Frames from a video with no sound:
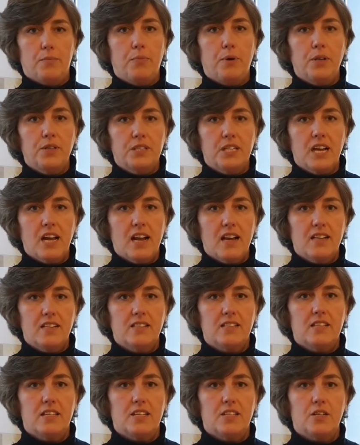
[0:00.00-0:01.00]

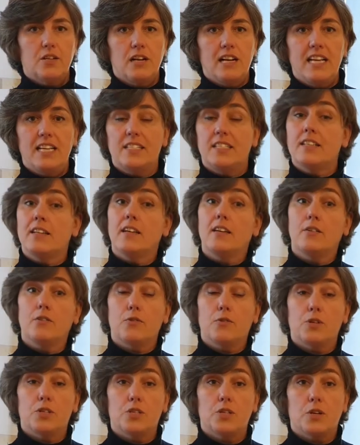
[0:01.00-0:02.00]
podcast that you listen,
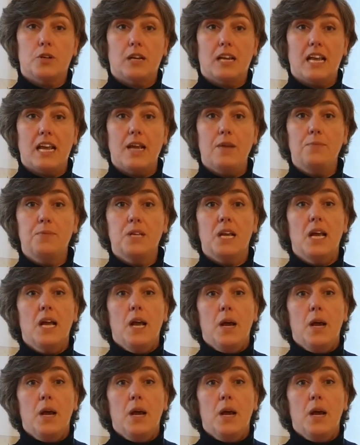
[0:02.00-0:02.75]
or some games.